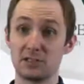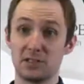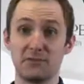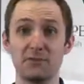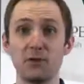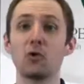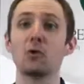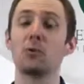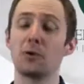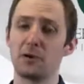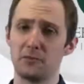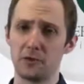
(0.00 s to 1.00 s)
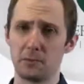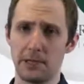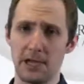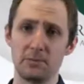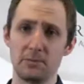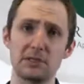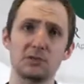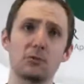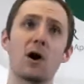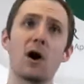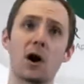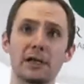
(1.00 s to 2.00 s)
the focal point of your plan, means you
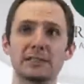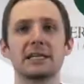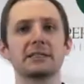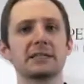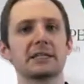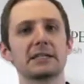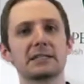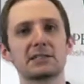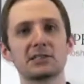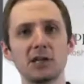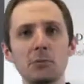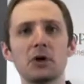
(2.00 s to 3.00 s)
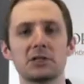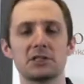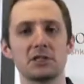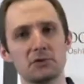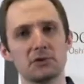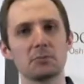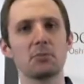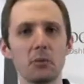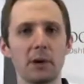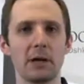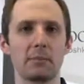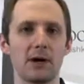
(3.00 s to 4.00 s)
are intending somewhat to use the
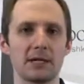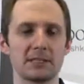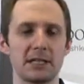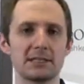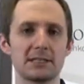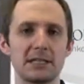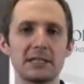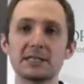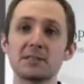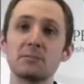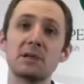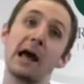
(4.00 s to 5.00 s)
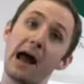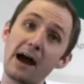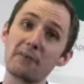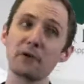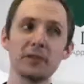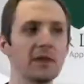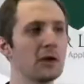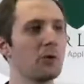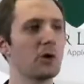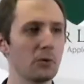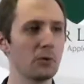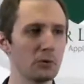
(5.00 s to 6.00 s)
probate process. It doesn't mean everything
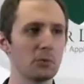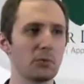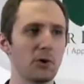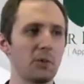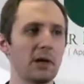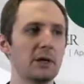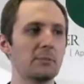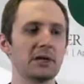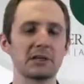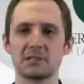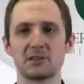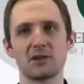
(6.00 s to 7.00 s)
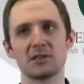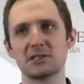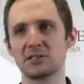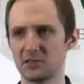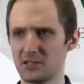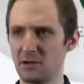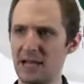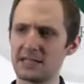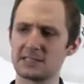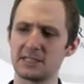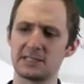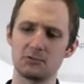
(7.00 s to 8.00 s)
will go through probate, because there are still some
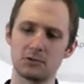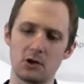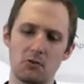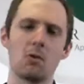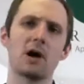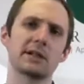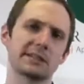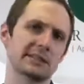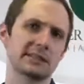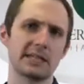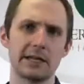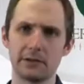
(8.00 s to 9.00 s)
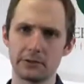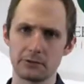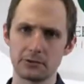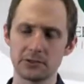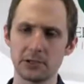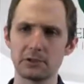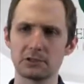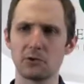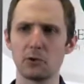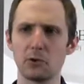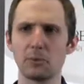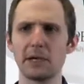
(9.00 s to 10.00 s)
assets you don't want to send through someone's
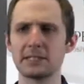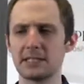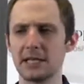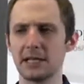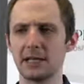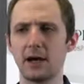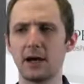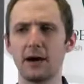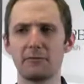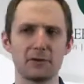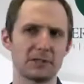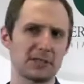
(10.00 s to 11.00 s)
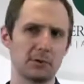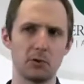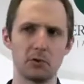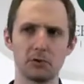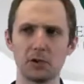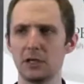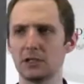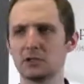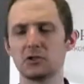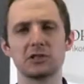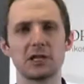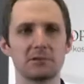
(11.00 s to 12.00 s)
probate estate. For example,
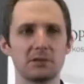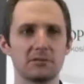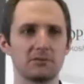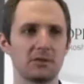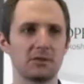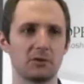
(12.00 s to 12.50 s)
certain types of,